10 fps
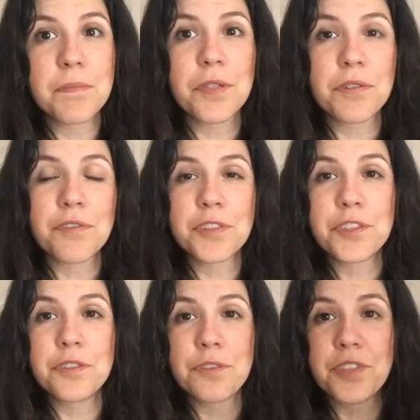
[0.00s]

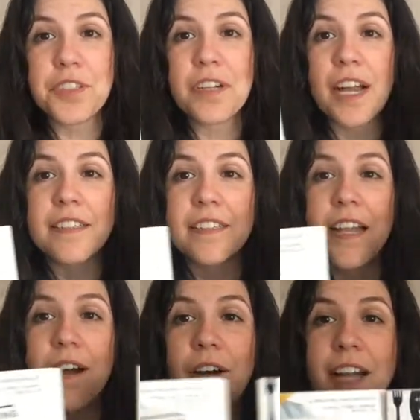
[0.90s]
reviews for you guys.
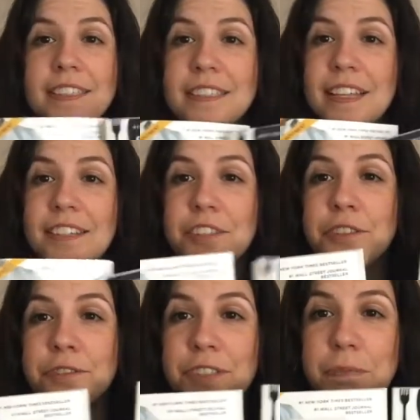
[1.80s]
Now, I did get 2
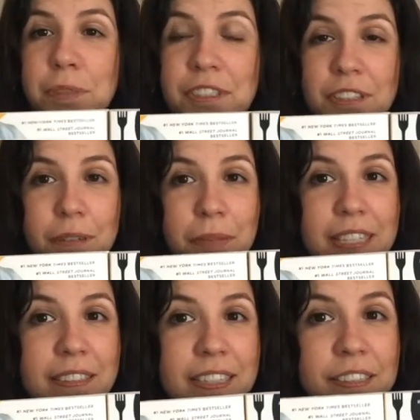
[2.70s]
free books on my
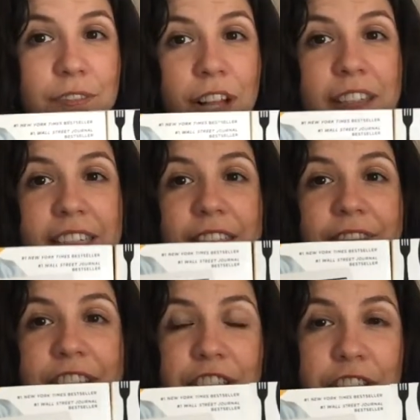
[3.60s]
latest vlogging
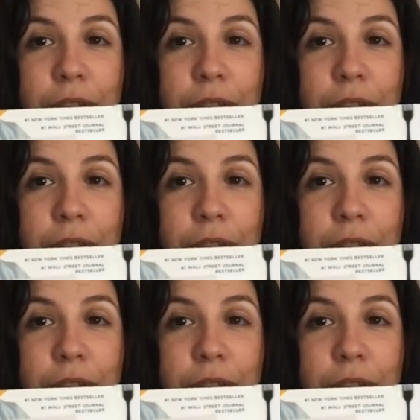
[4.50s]
adventure.